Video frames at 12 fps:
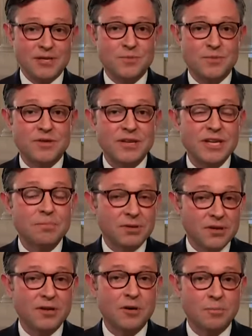which lead to
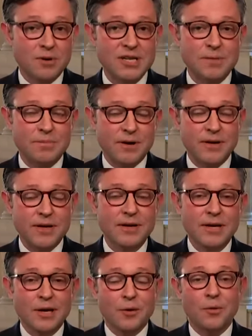political prosperity,
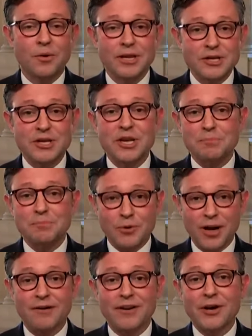religion and
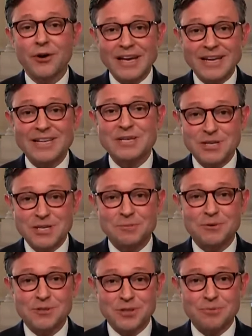morality are
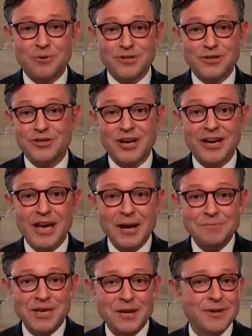indispensable supports. And John
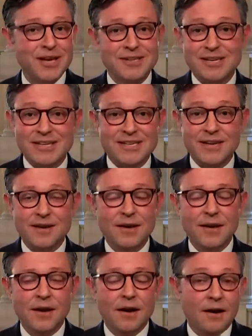Adams came next and he said,
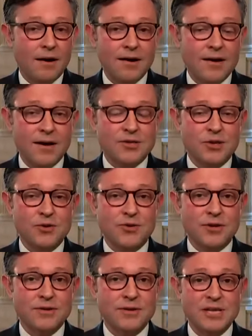our
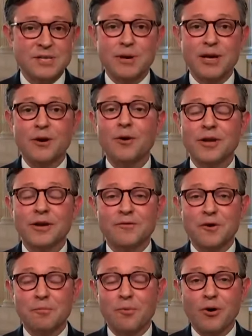Constitution is made only
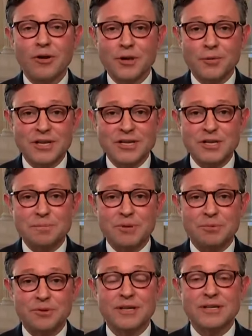for a moral and religious
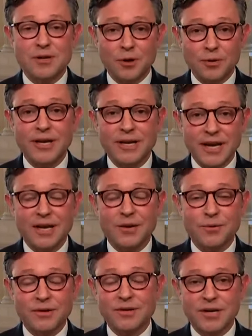people. It is wholly
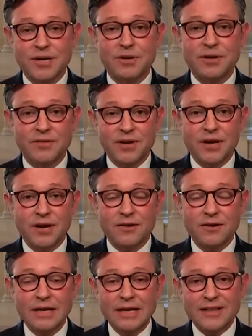inadequate to the government of any other.
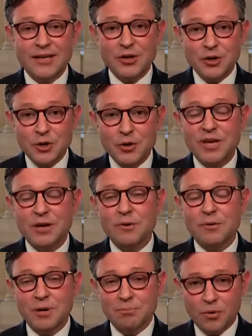They knew that it would
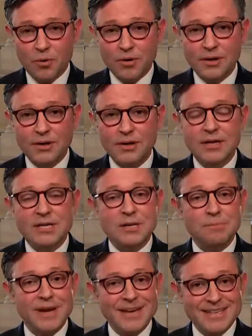be important to
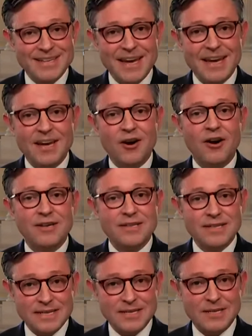maintain our
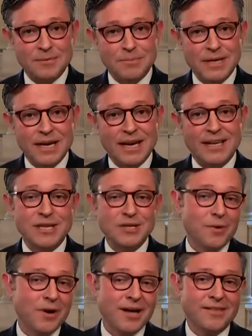system. And that's
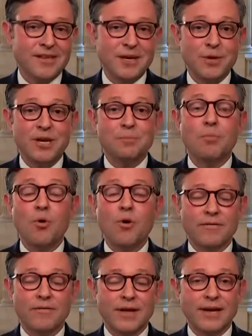why I think we need more
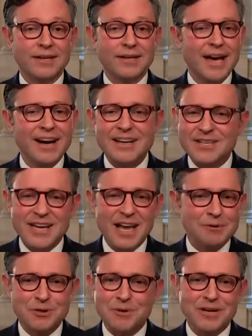of that. Not an
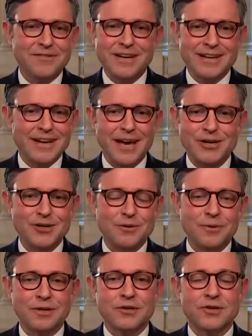establishment of any national
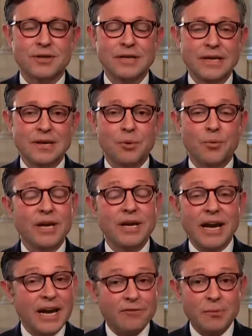religion, but we need
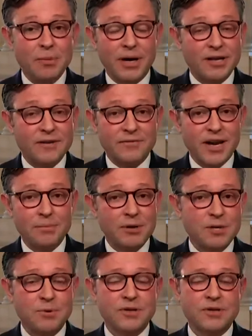everybody's vibrant
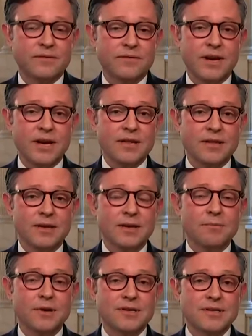expression of faith
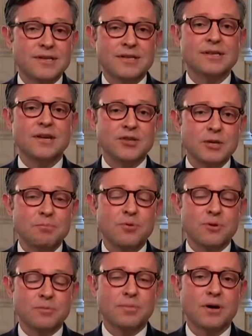because it's such an
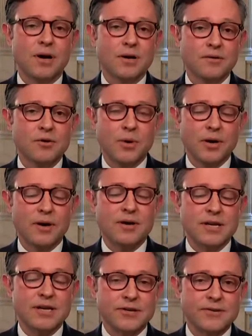important part of who we are as a
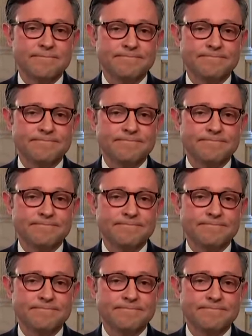nation.